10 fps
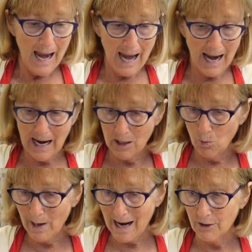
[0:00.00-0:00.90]
And
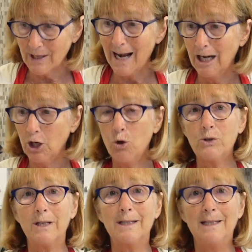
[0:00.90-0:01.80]
what else? And it
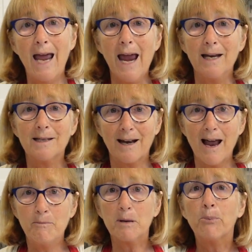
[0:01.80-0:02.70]
uses dates. And
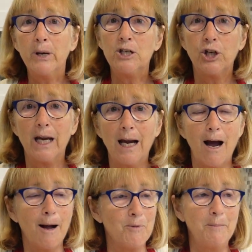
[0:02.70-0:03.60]
I've been preaching
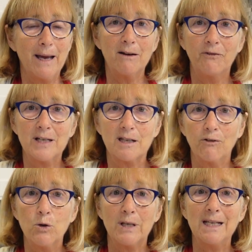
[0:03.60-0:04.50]
um, the benefits of
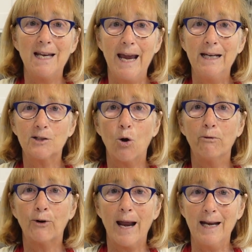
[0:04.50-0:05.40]
using dates
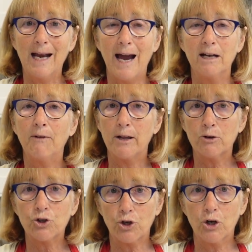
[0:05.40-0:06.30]
over any kind of other
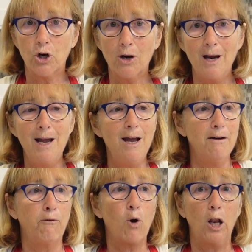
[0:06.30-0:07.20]
sugar
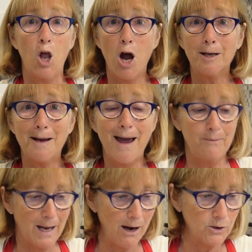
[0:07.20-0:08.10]
for a long
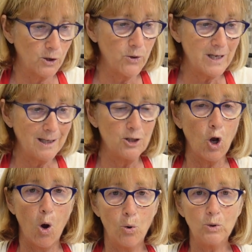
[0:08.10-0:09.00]
time now. So this is
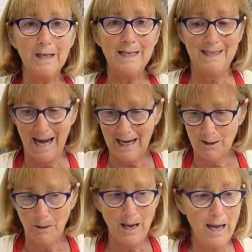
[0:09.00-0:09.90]
only date